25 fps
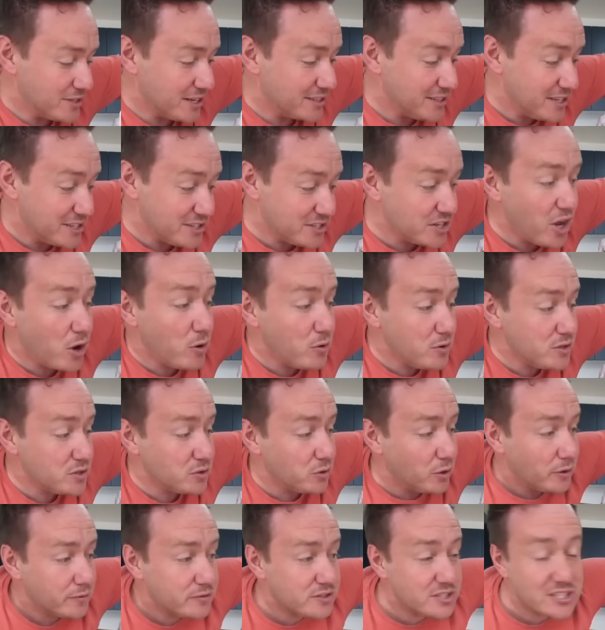and there's no
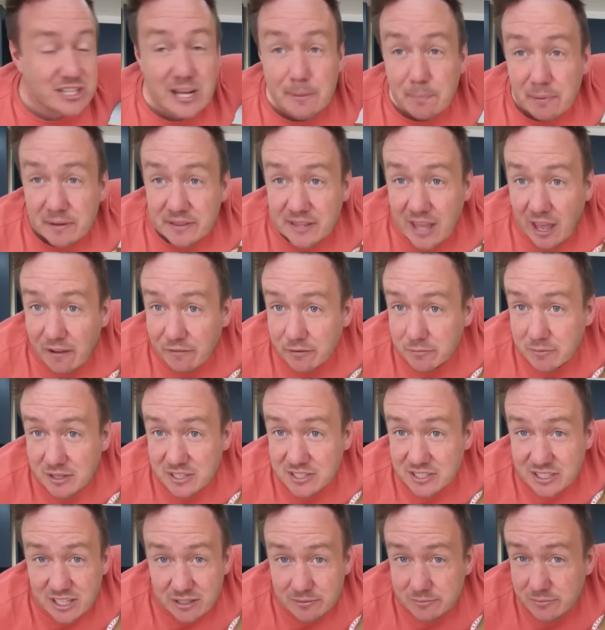sort of slip in there for me
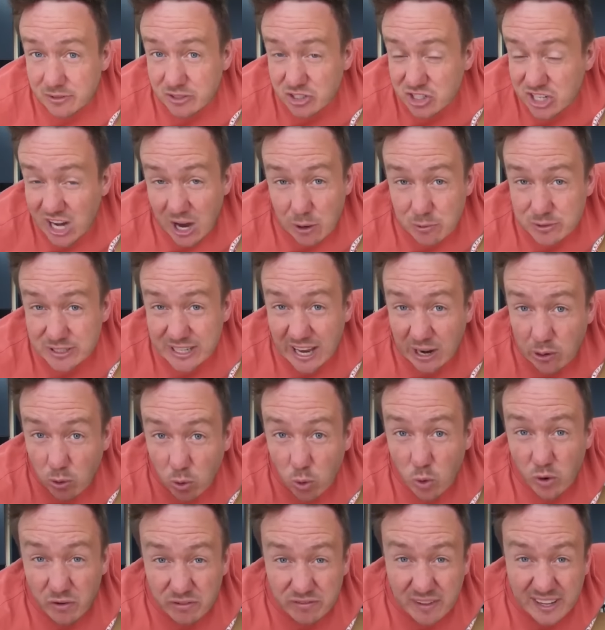to give them a shout out
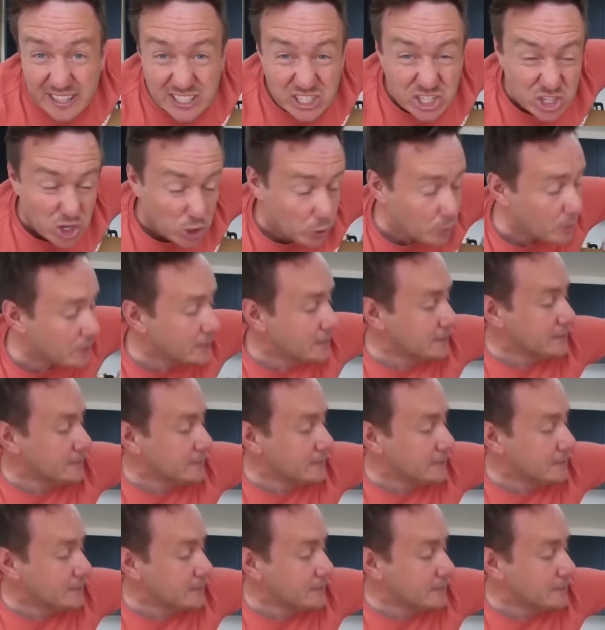or a thank you.